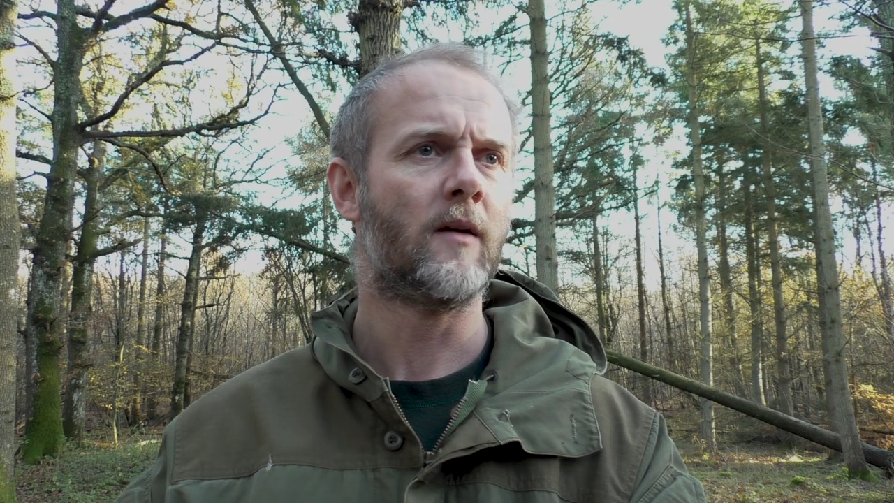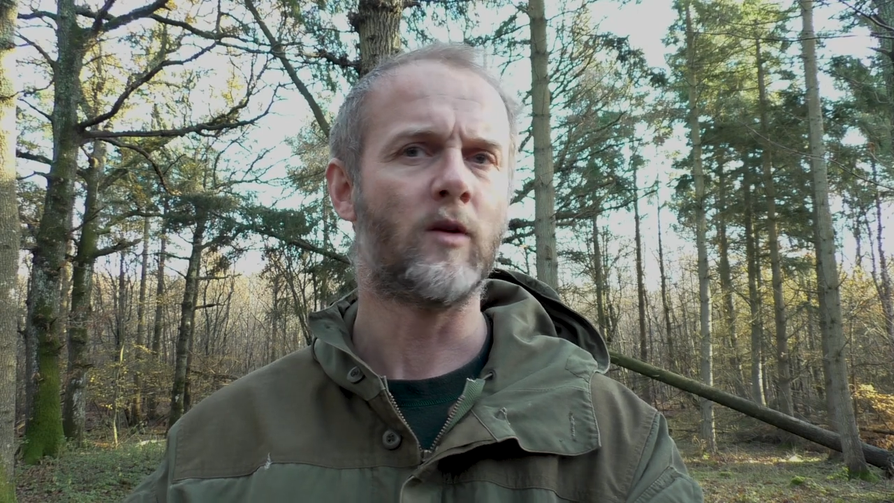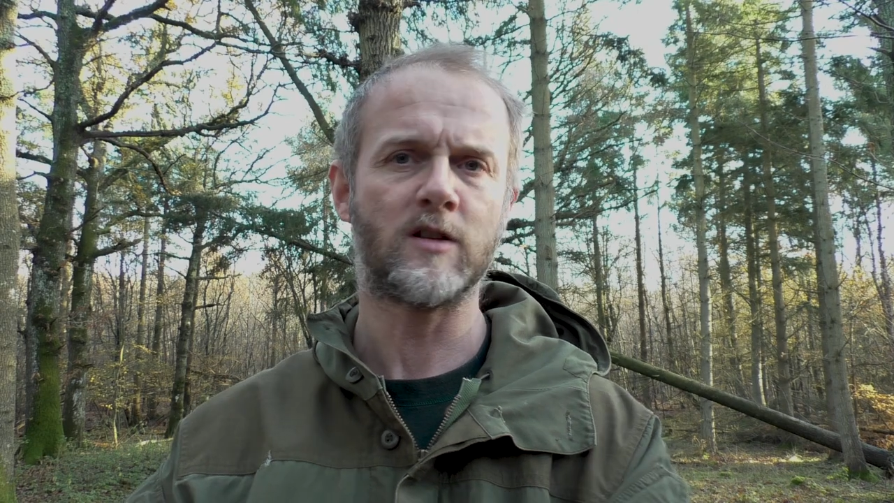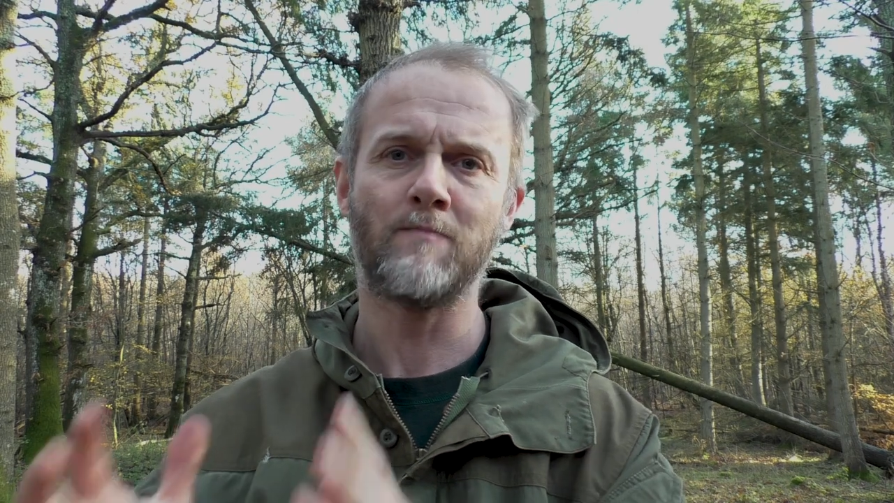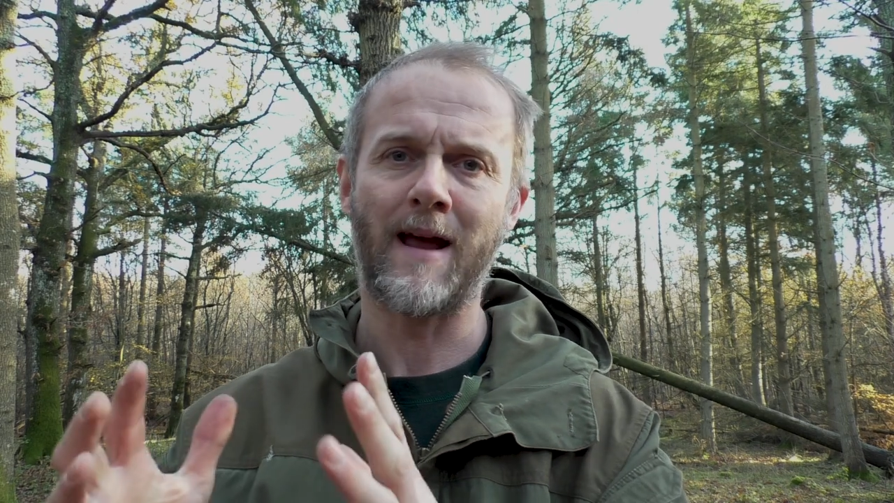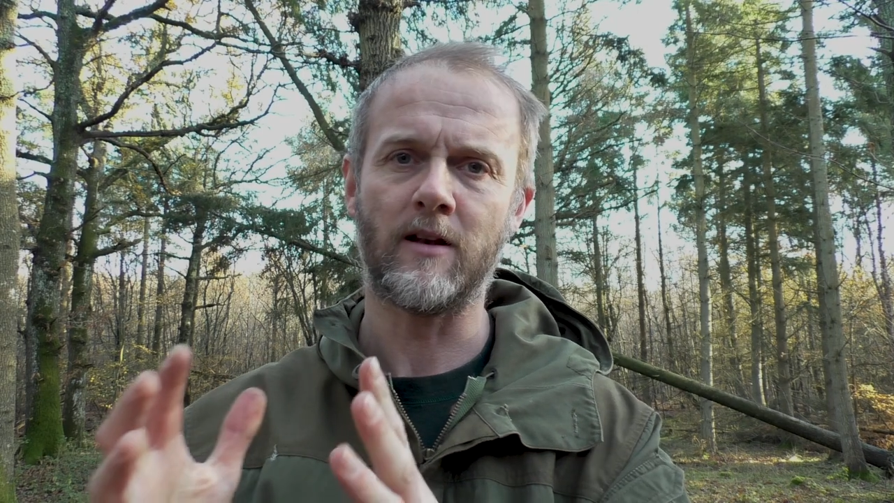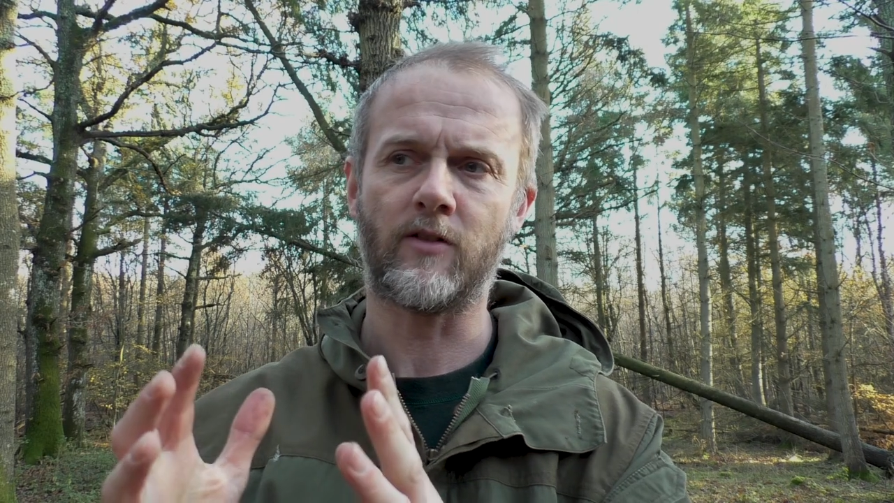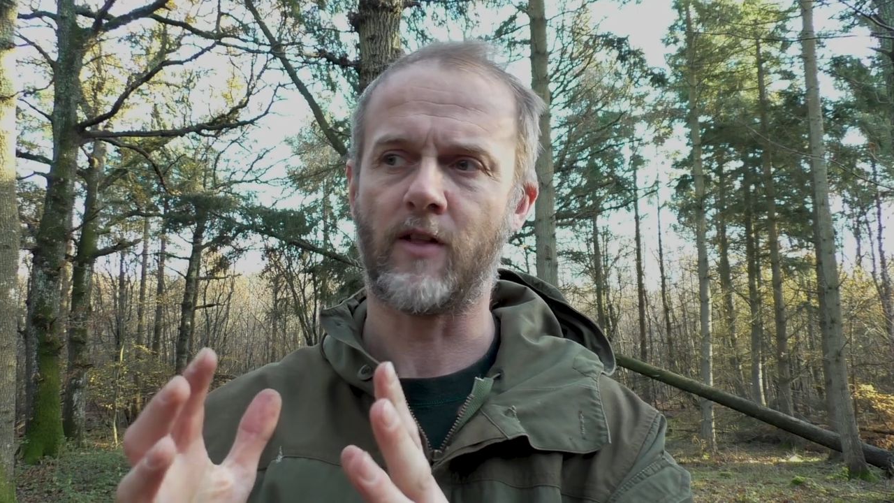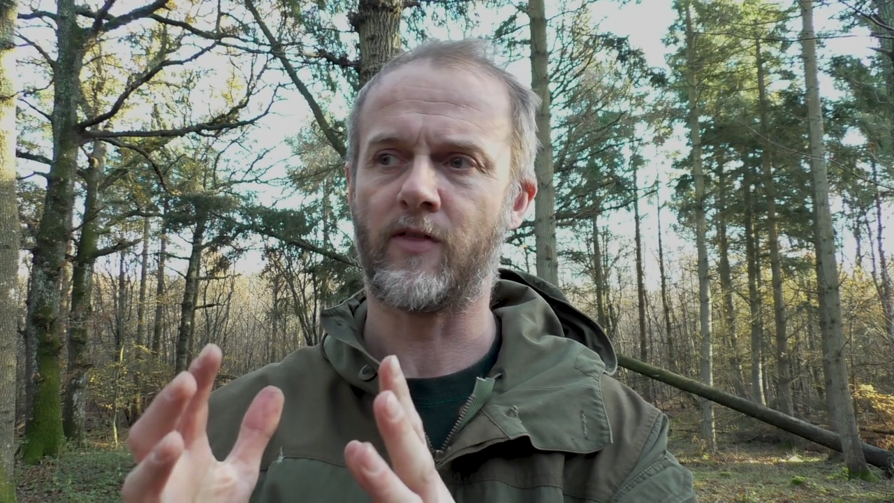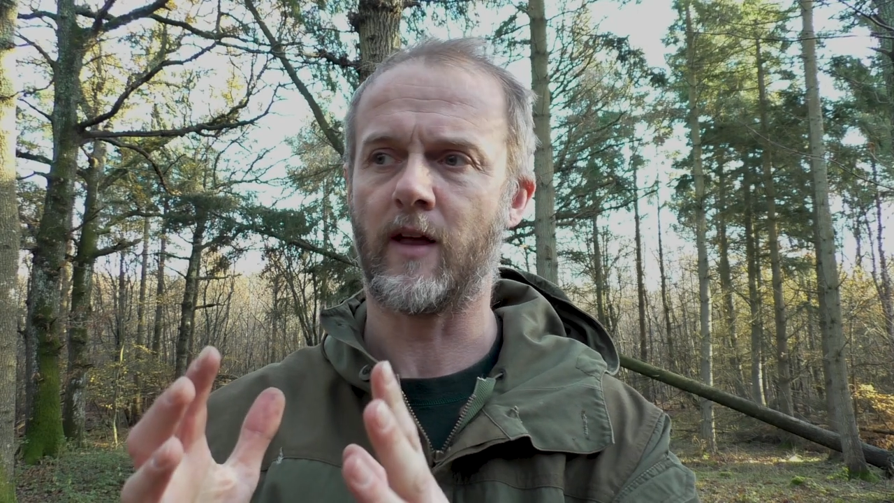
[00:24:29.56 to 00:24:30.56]
which
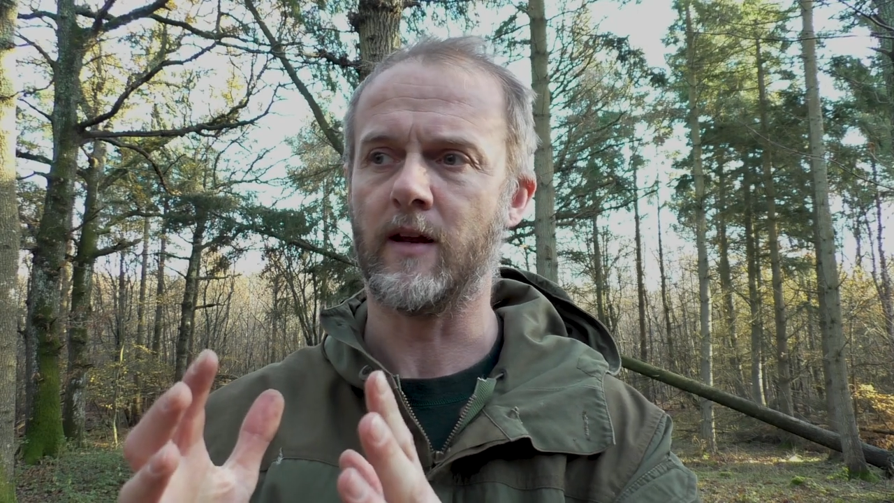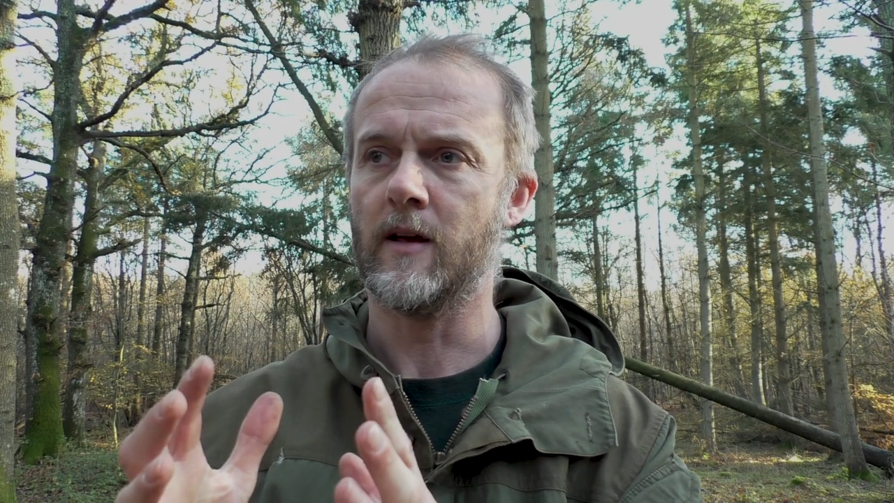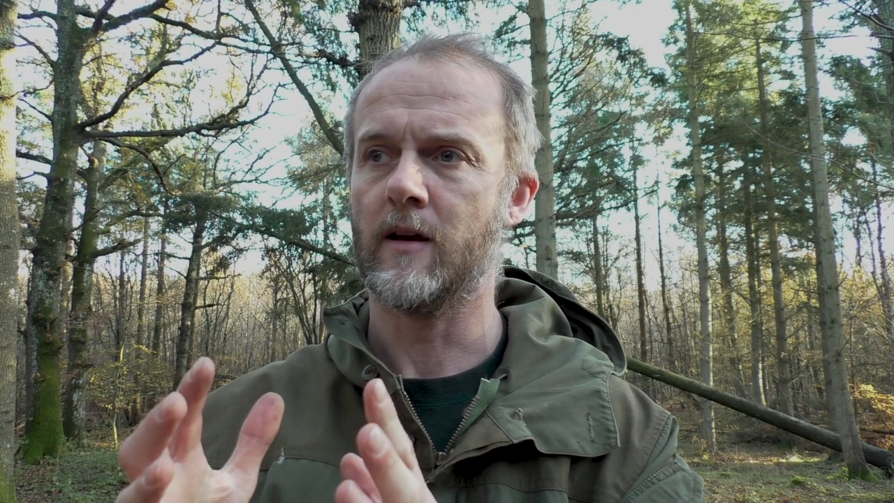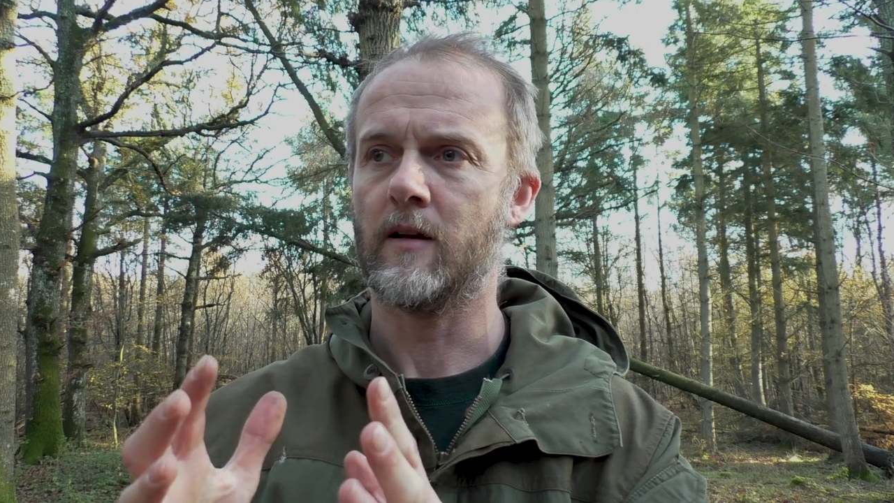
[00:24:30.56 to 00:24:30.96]
meant that the